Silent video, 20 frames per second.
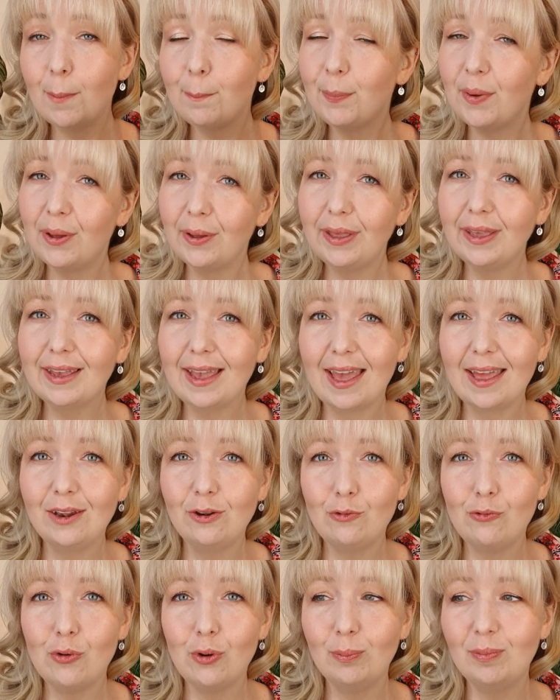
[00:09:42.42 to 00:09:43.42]
but it can
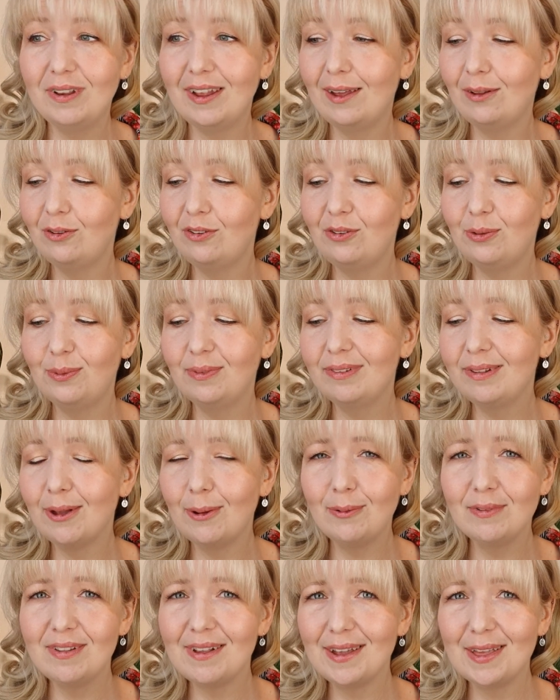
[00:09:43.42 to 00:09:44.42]
drop down to as low
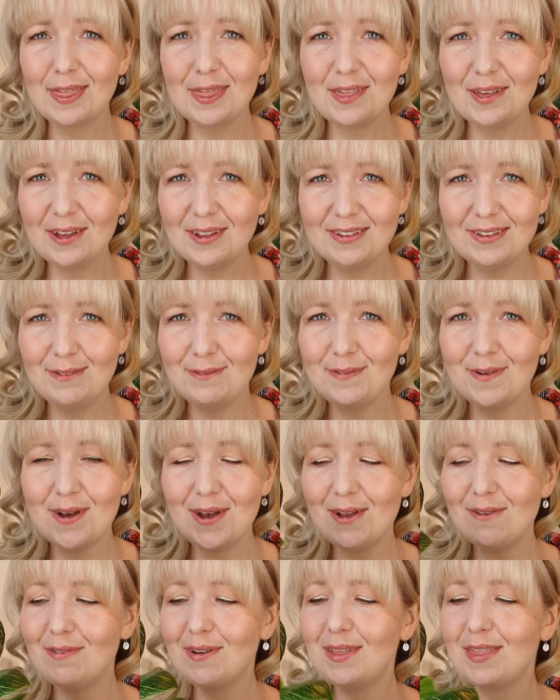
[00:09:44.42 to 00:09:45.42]
as like
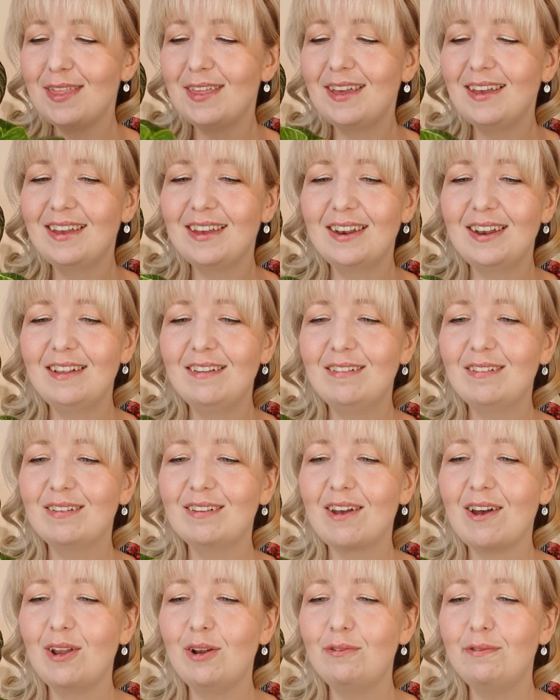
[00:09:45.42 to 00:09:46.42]
35, I think, and it's
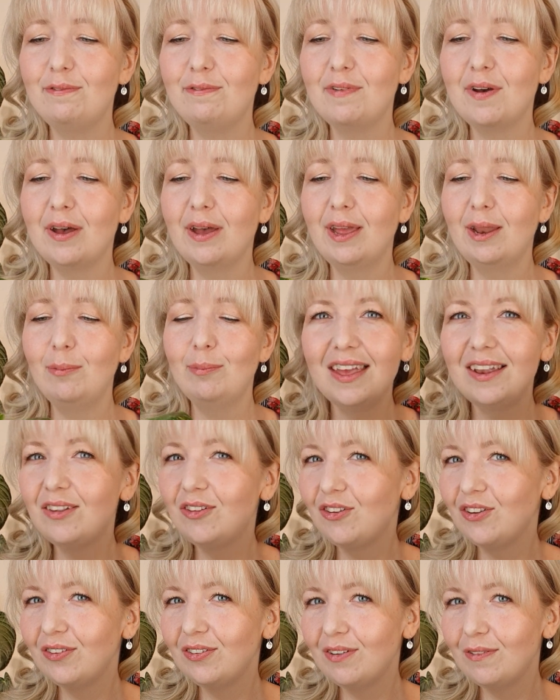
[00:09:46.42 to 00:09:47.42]
kind of fine. It's
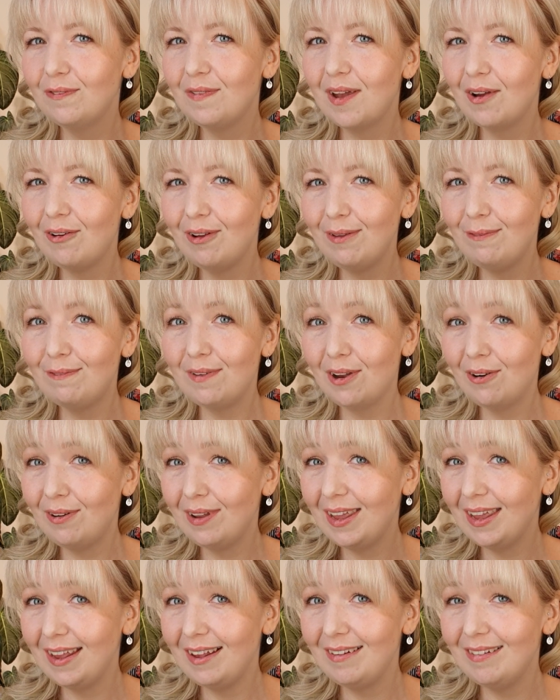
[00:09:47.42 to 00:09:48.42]
just a very, very
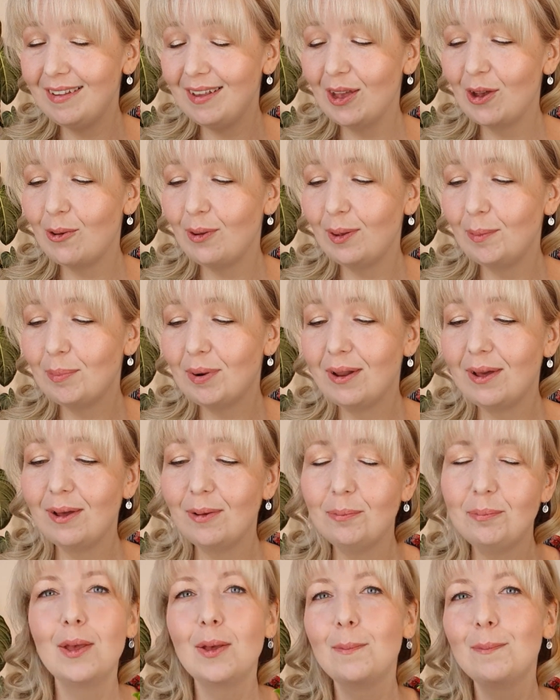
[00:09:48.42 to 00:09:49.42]
easygoing
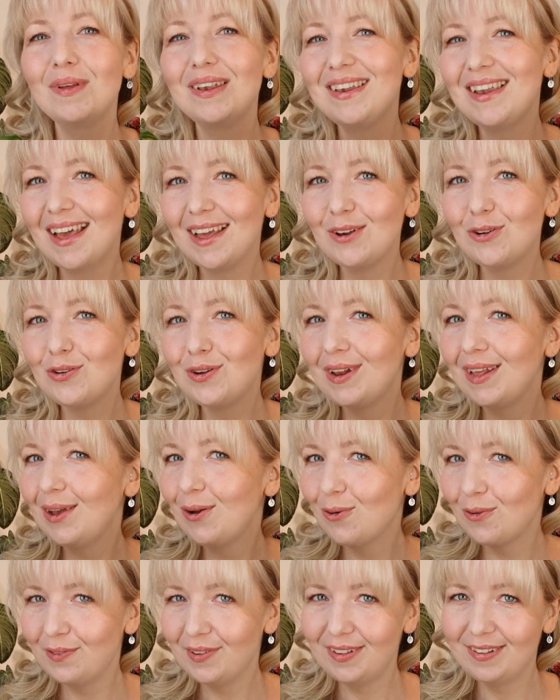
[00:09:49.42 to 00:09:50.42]
plant. But naturally,
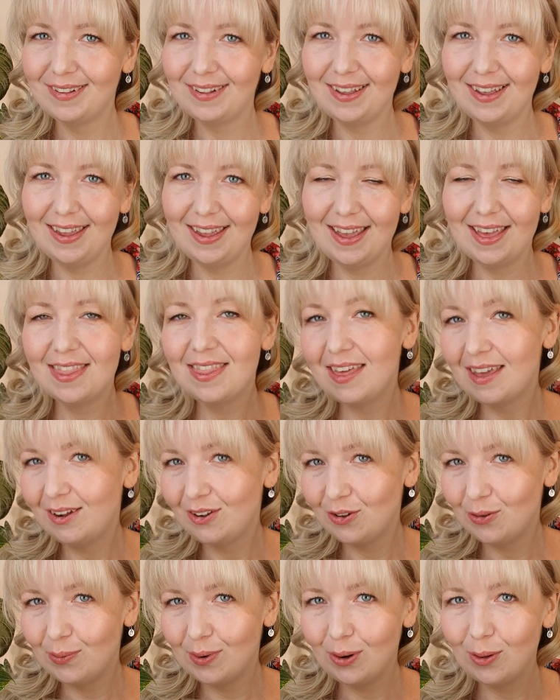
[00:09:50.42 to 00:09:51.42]
obviously, they
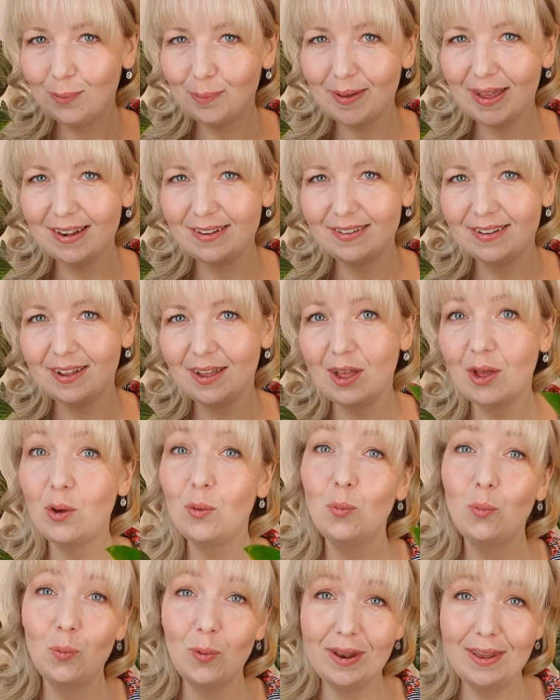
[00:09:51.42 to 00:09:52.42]
do a lot better
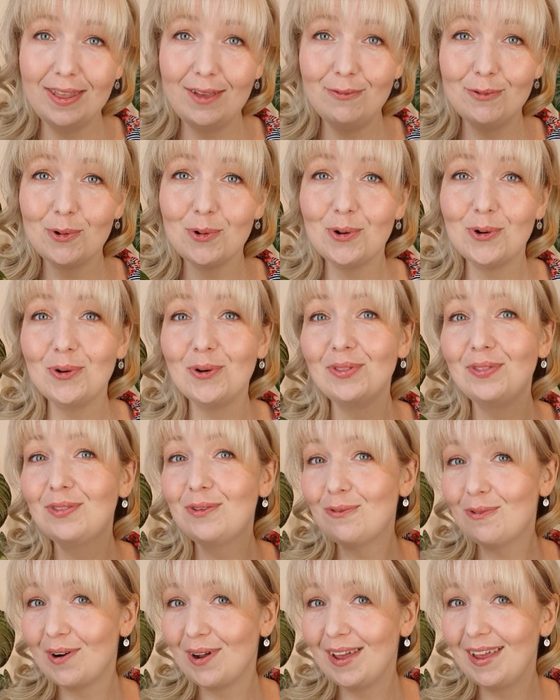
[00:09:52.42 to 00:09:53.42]
when they've got the
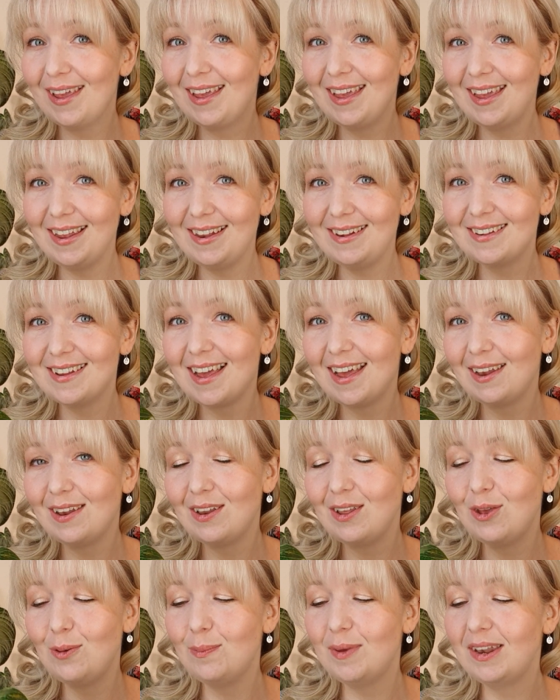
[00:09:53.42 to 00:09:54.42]
right heat and
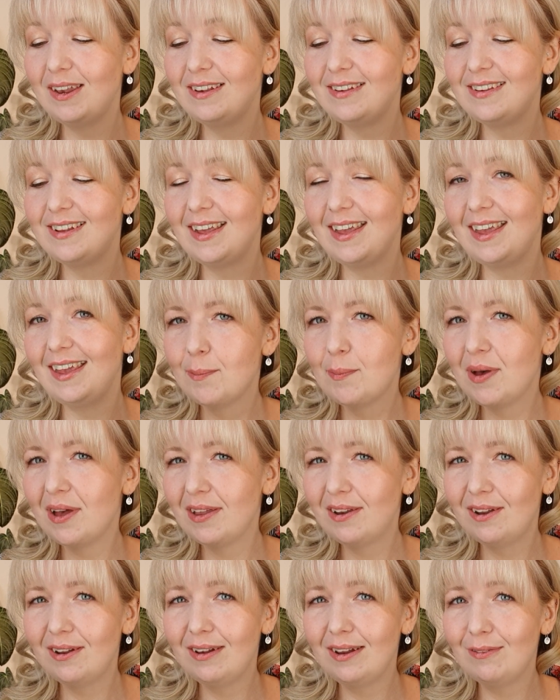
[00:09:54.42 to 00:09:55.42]
humidity. But I
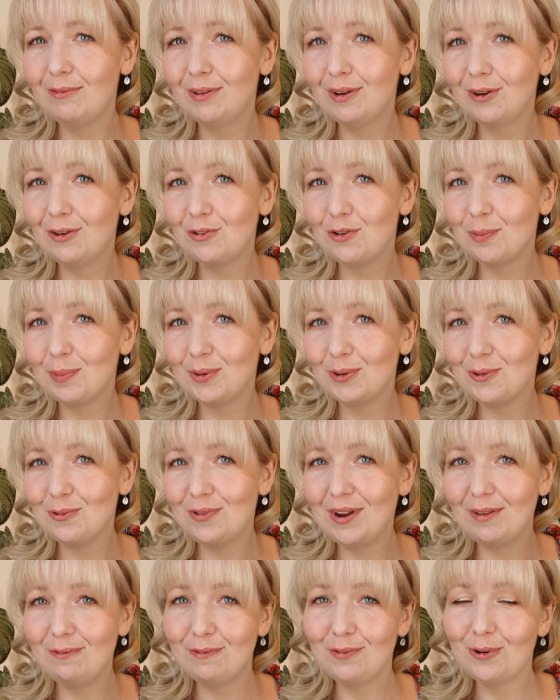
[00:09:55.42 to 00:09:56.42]
don't live in a tropical
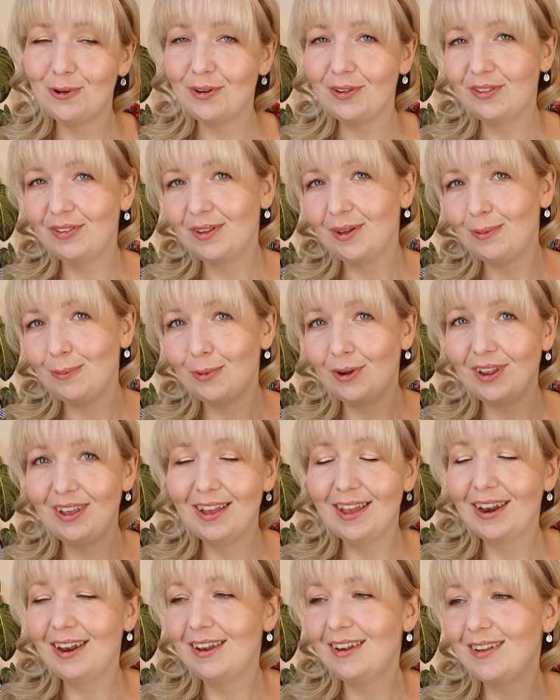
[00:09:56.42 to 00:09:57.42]
rainforest, so what are you
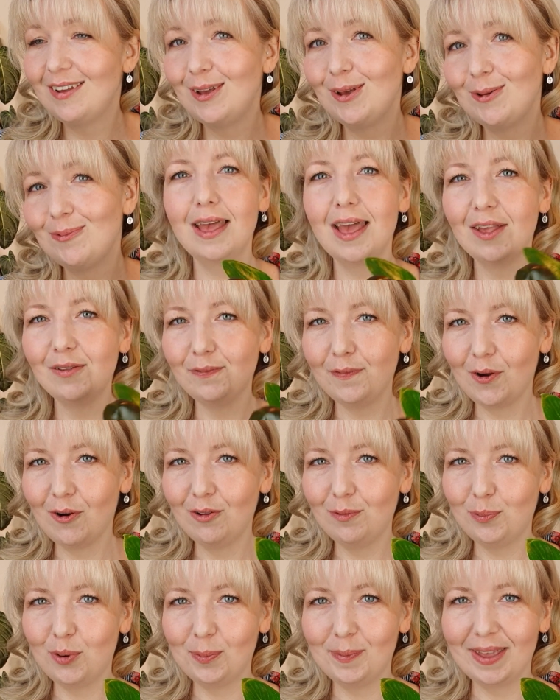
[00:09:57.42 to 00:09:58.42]
going to do? As far as
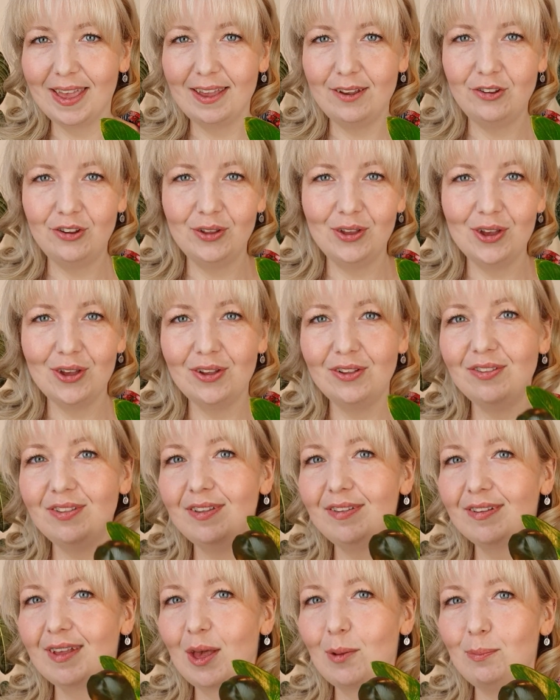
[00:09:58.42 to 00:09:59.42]
propagation goes,
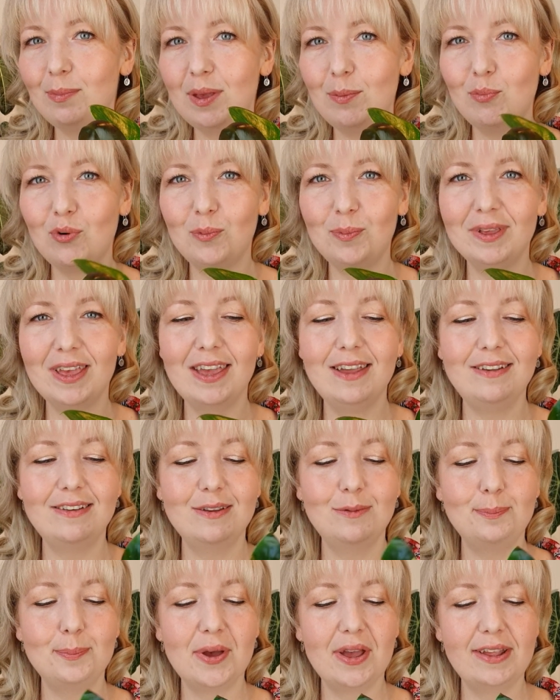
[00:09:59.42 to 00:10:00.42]
this can be propagated
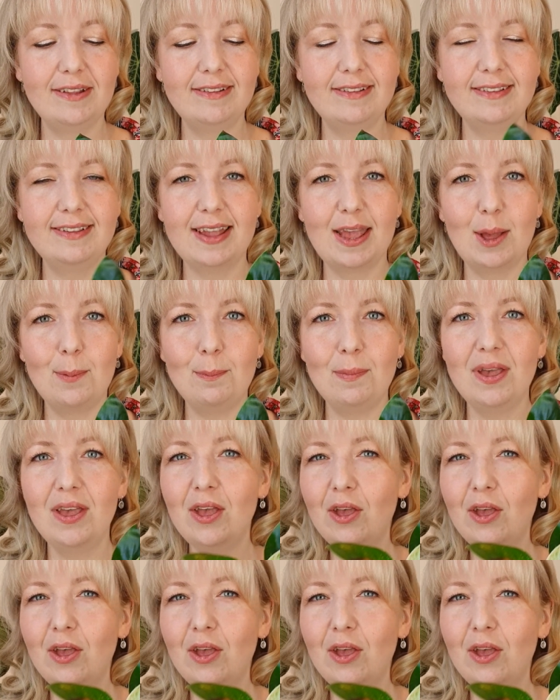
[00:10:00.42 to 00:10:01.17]
by stem.